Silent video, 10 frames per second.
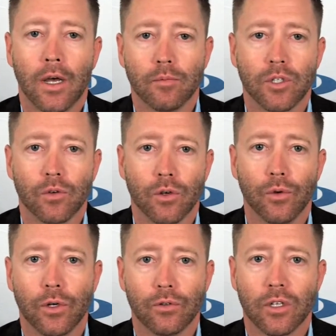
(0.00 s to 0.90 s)
So
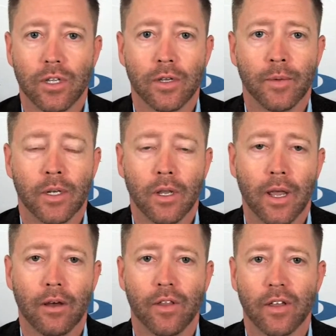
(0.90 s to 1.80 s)
kudos to them and
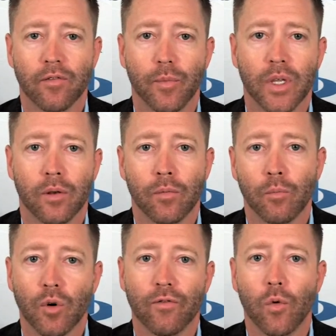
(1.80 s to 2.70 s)
how they have been
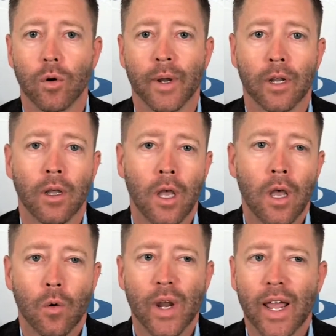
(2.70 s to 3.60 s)
performing.
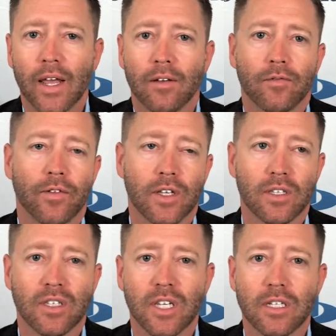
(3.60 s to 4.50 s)
We have
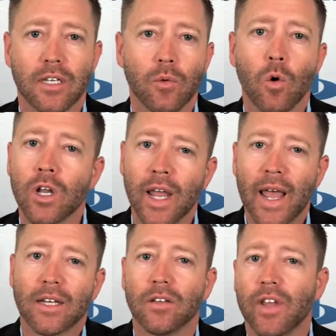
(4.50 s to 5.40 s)
61
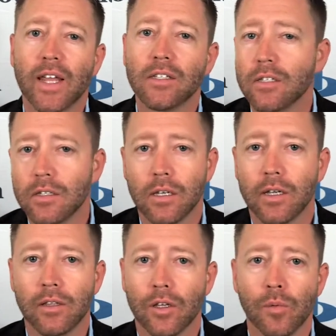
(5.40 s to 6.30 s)
active cases
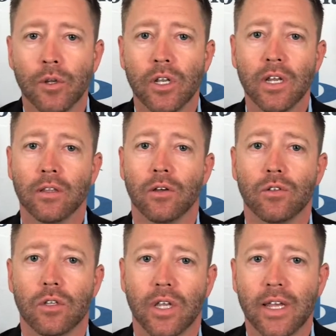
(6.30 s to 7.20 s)
in the community, and those
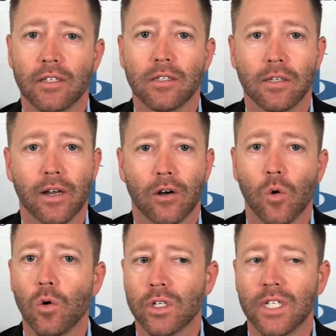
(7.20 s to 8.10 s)
are the cases that are
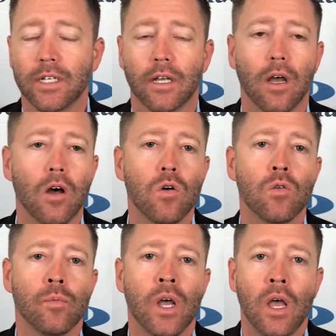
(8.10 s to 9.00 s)
quarantined at
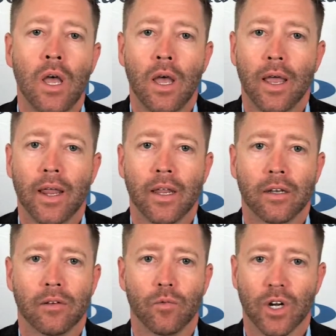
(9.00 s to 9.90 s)
home
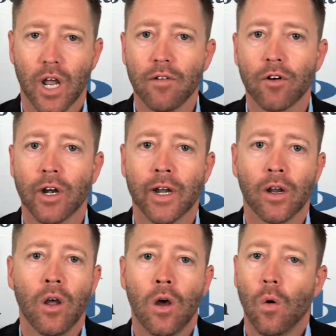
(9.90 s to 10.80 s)
and
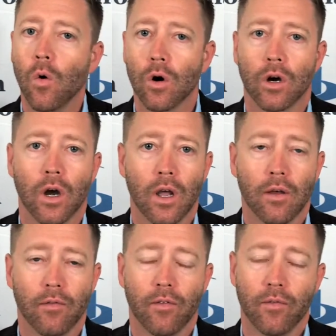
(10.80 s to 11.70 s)
recovering, or
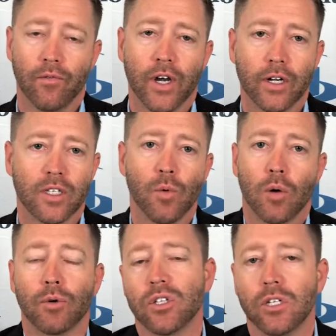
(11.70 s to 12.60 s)
a very small
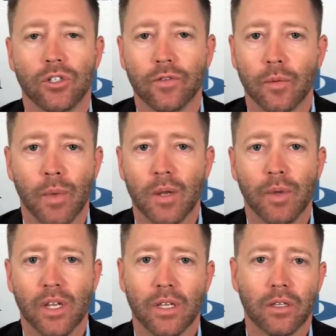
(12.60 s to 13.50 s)
percentage of them may
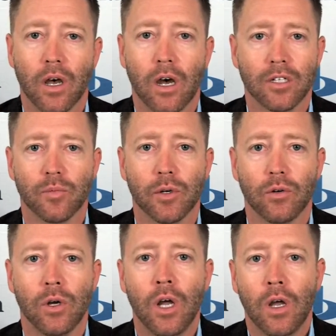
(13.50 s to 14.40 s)
be in the
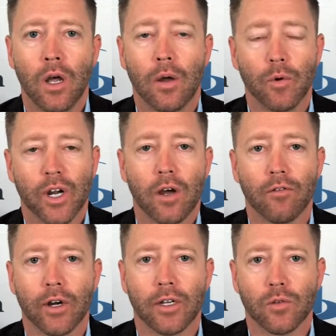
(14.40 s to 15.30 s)
hospital
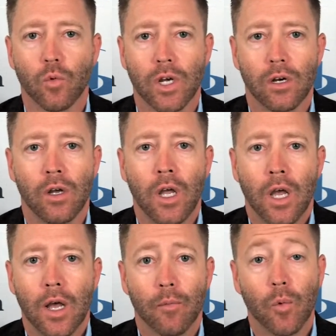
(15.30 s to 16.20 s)
recovering as well.
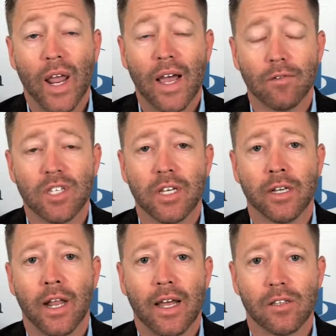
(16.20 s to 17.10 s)
We have
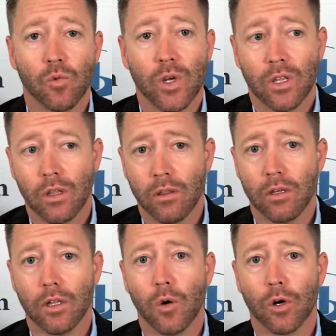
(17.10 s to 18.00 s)
seen, as with the
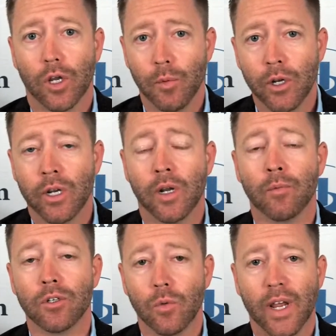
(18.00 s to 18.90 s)
lower community
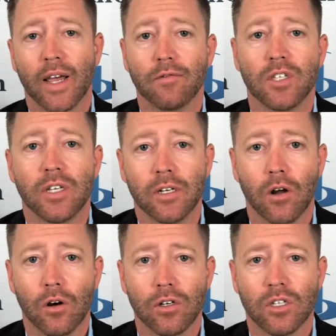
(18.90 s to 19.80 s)
numbers, we have seen
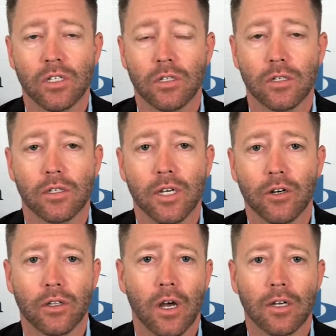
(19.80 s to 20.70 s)
our census here
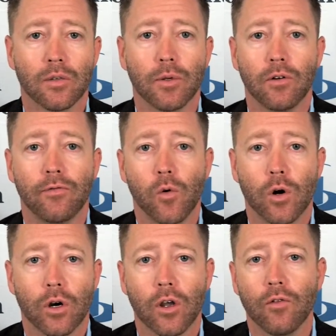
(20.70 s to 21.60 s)
at the hospital
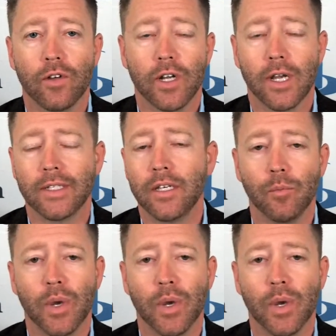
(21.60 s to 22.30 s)
for COVID-19